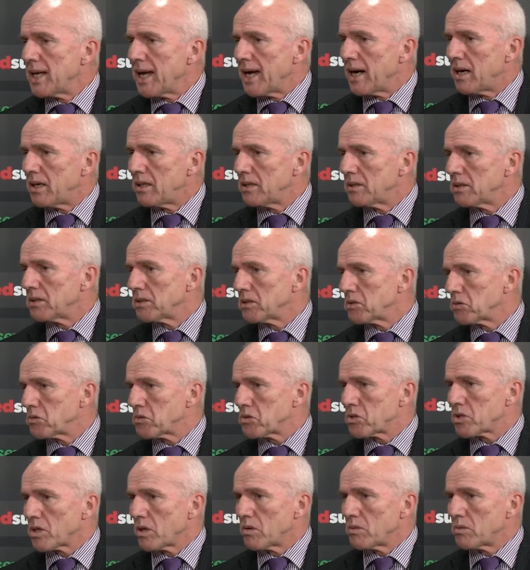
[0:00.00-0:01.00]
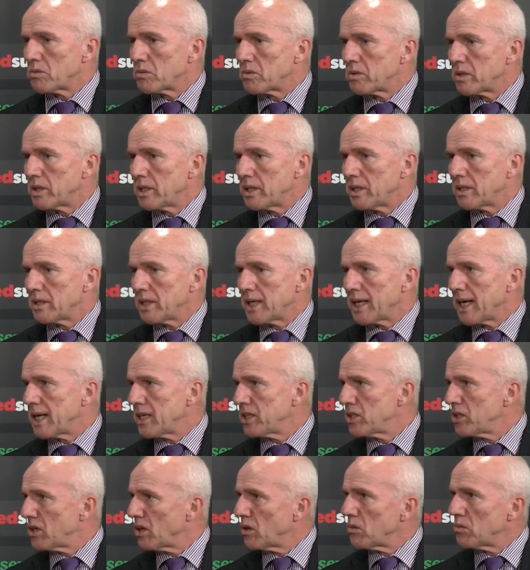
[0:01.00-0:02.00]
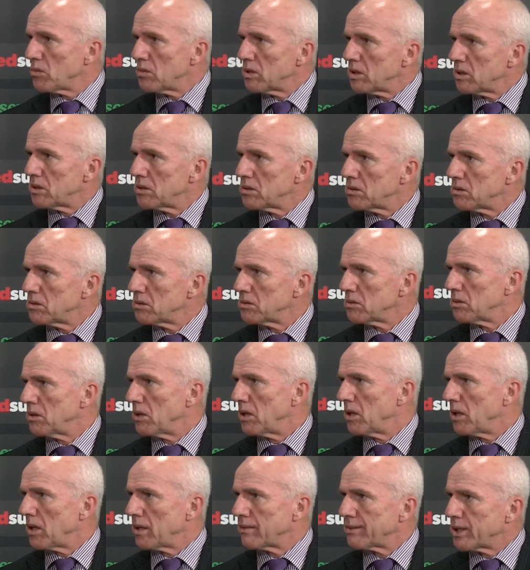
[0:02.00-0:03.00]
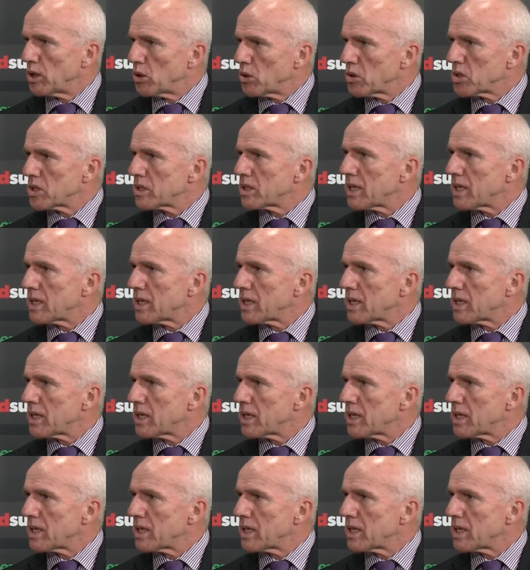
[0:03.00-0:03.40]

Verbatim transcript: now, so the, the ATO will, of course,